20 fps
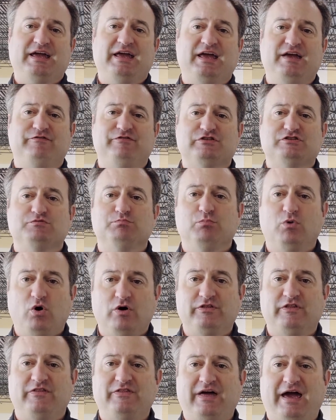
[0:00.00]
If it's
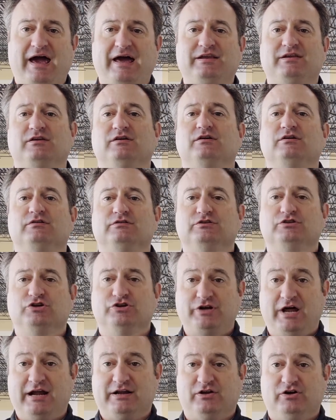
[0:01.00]
more than that,
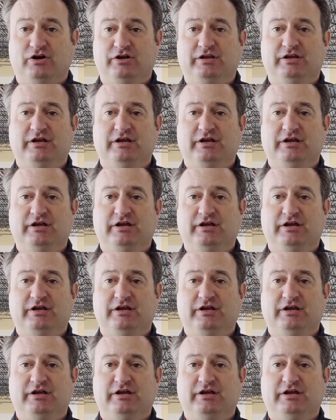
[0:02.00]
you're not good.